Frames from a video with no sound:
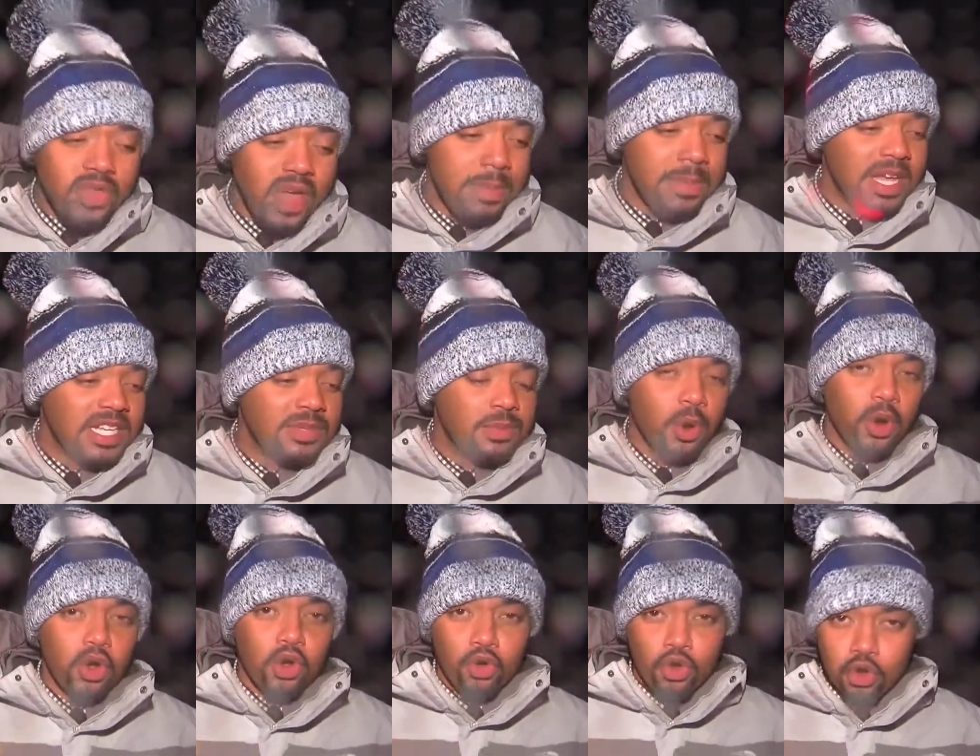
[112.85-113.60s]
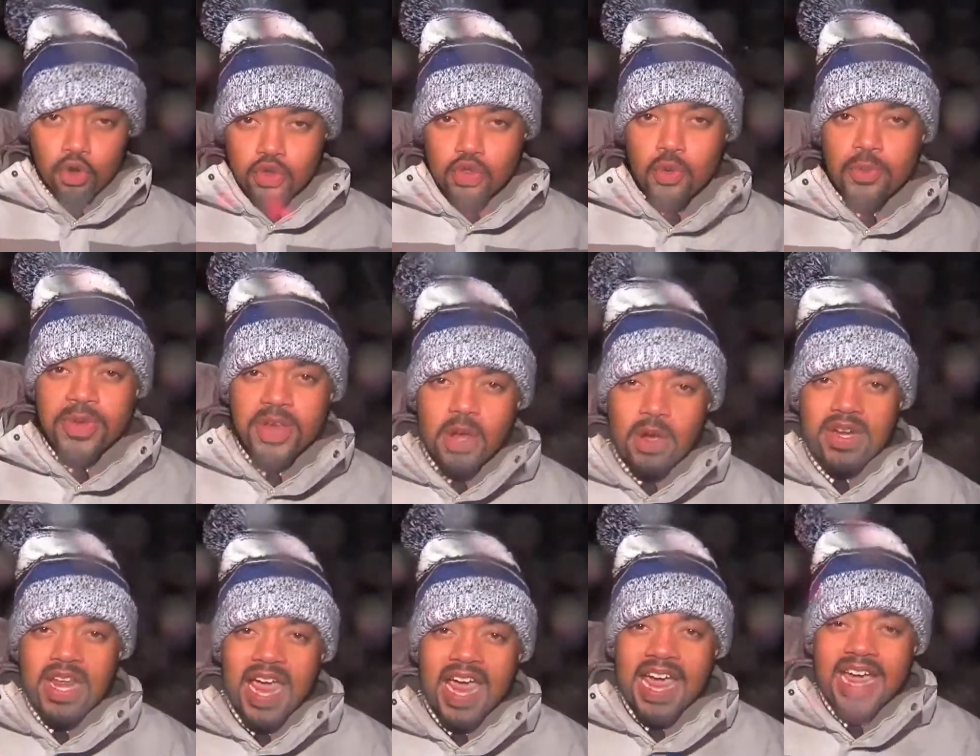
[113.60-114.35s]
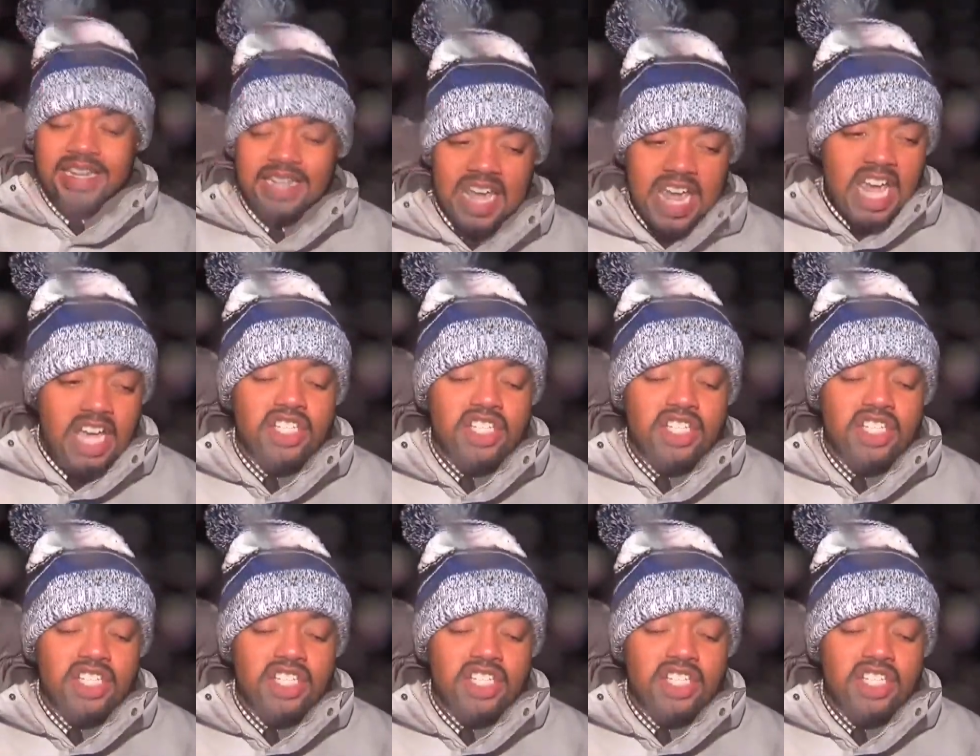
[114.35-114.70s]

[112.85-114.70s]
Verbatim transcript: That means more crews will be on hand